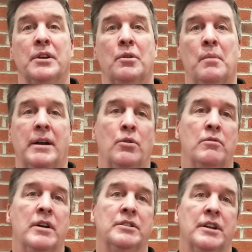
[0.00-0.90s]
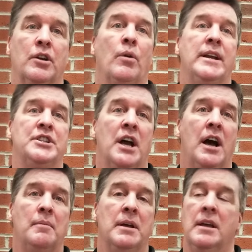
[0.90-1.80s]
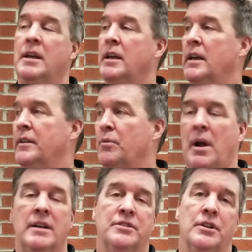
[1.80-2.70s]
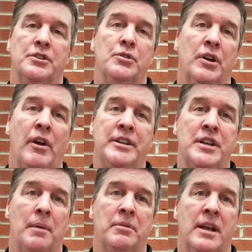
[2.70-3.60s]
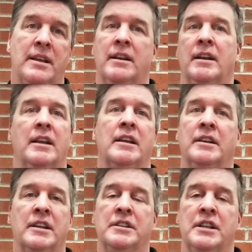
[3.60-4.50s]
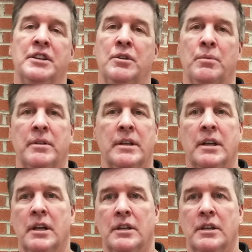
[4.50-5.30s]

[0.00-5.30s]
You know, Mike Norvell did a great job, and Ryan's going to do a great job taking it and continuing with it.